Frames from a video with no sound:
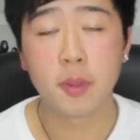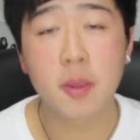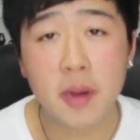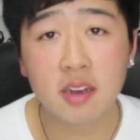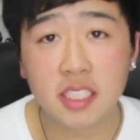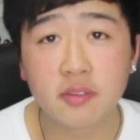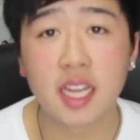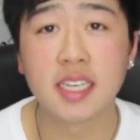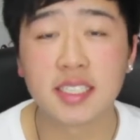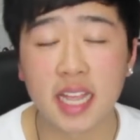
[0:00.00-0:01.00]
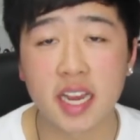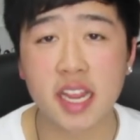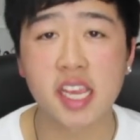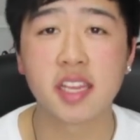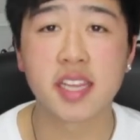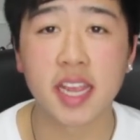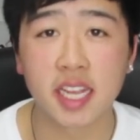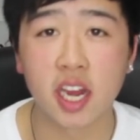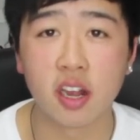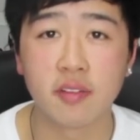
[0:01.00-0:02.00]
But your parents have to understand that you can take
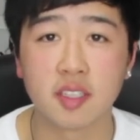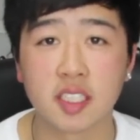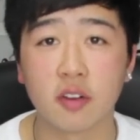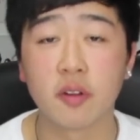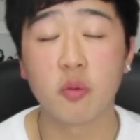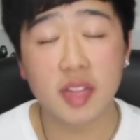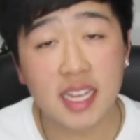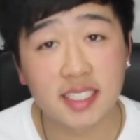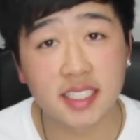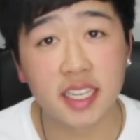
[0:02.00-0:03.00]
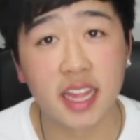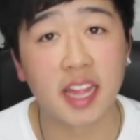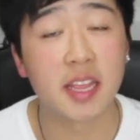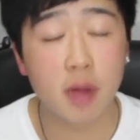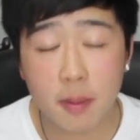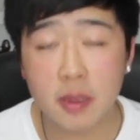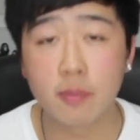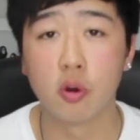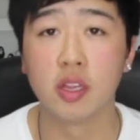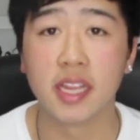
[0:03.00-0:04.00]
care of yourself, and when they see that, they might be
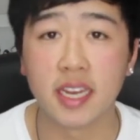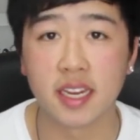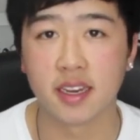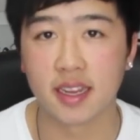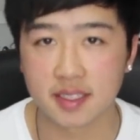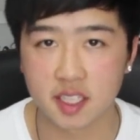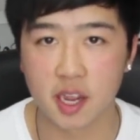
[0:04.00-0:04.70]
more lenient next